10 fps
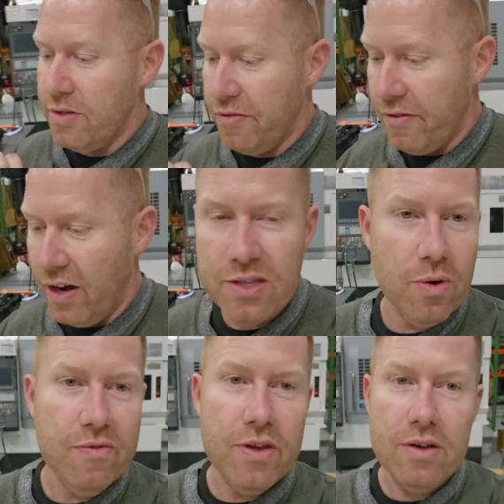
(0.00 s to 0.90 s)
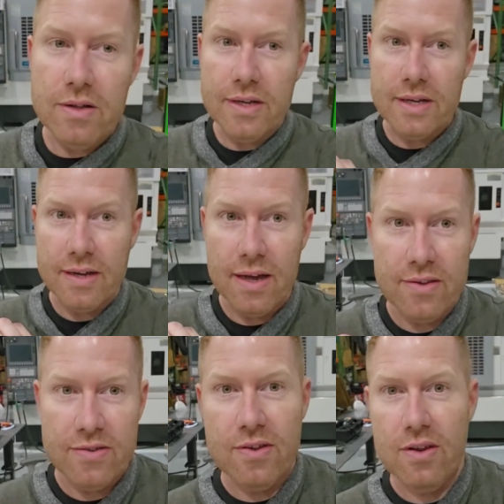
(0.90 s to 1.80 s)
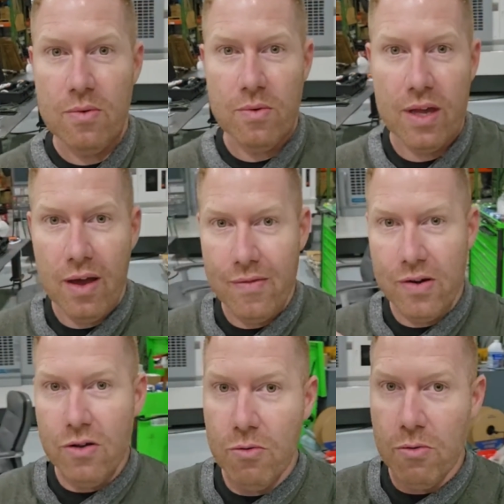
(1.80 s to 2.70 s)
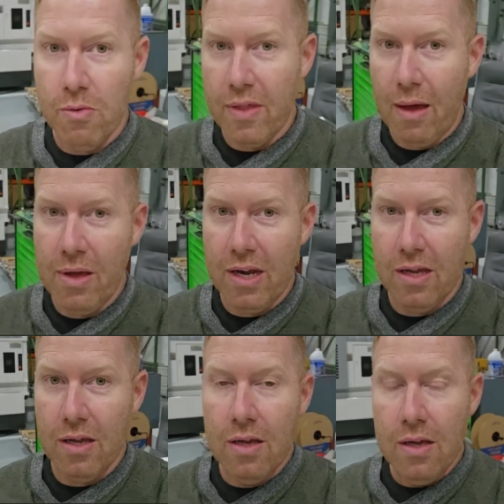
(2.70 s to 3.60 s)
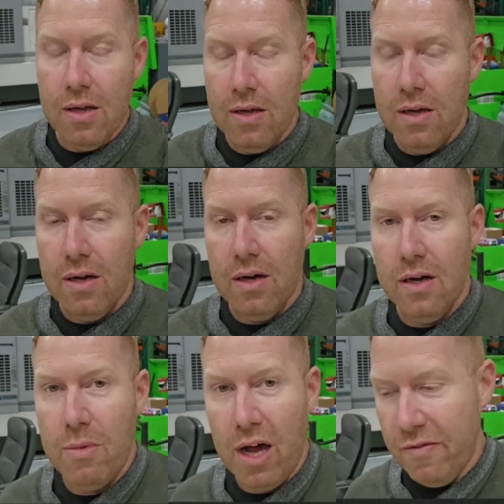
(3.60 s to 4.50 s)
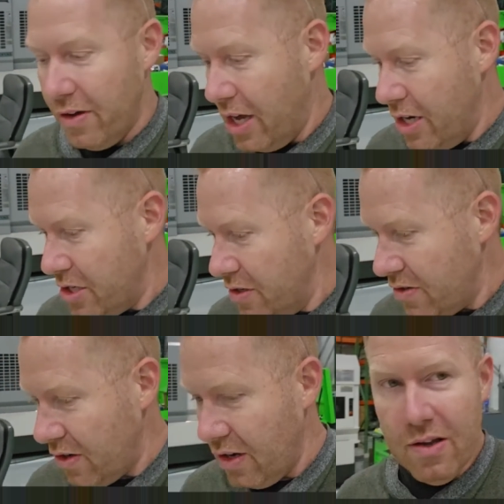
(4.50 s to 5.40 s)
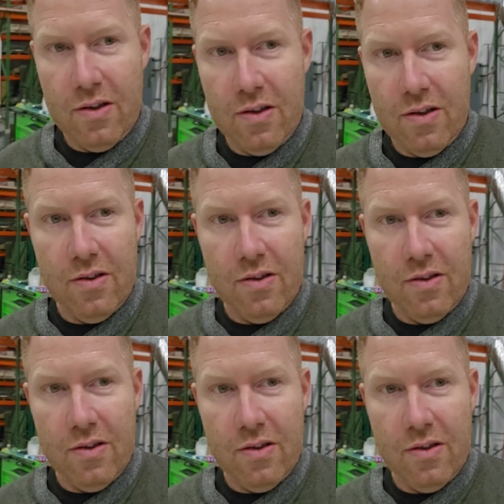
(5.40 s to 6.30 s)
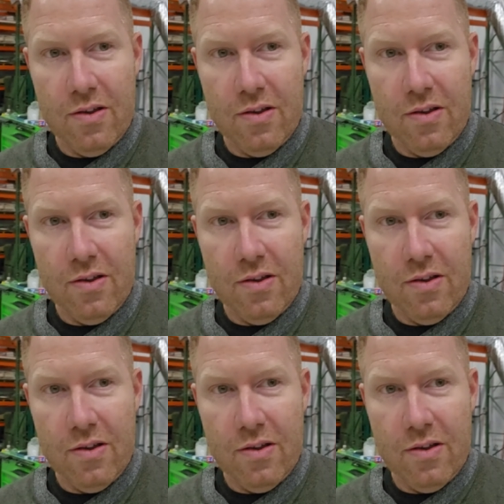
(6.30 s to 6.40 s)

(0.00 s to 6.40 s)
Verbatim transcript: defines what vehicle it can kind of sit in without having to do that many uh, modifications is whether or